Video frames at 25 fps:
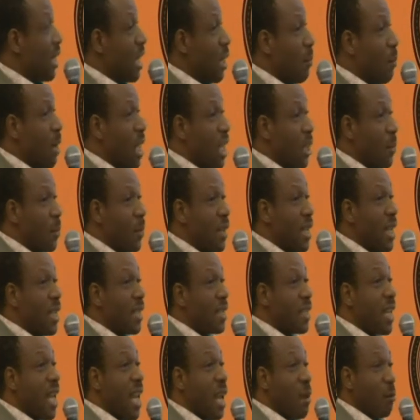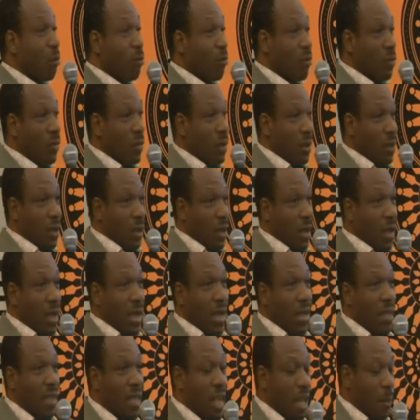there must be a term
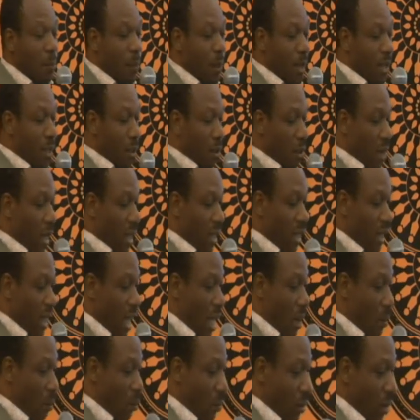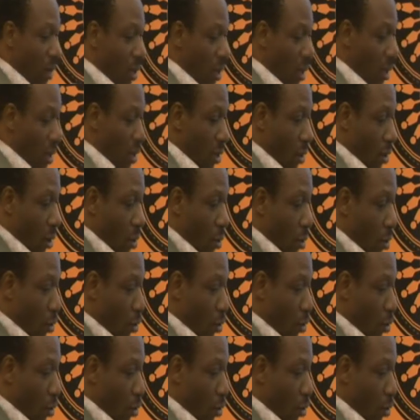and that particular term or